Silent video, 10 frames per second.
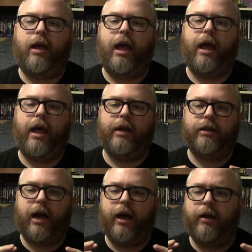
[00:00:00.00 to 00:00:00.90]

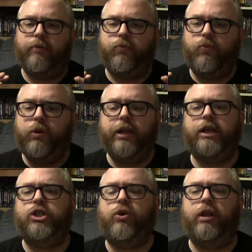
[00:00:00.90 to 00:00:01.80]
And I really
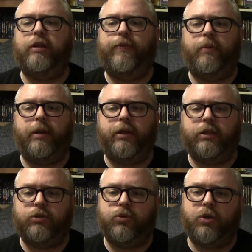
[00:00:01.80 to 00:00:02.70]
enjoyed this film. I thought
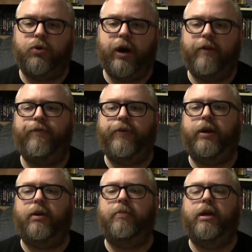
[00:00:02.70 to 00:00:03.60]
this was a great
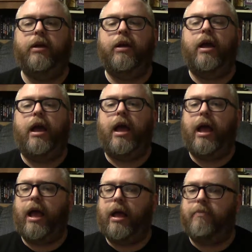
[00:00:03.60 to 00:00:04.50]
film.
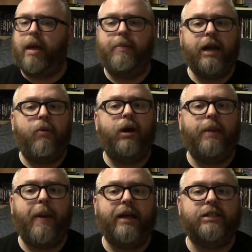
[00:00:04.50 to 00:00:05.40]
Maybe not one of
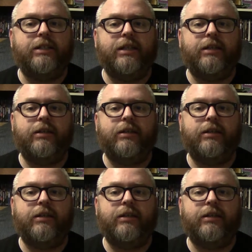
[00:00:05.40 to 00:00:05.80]
the best,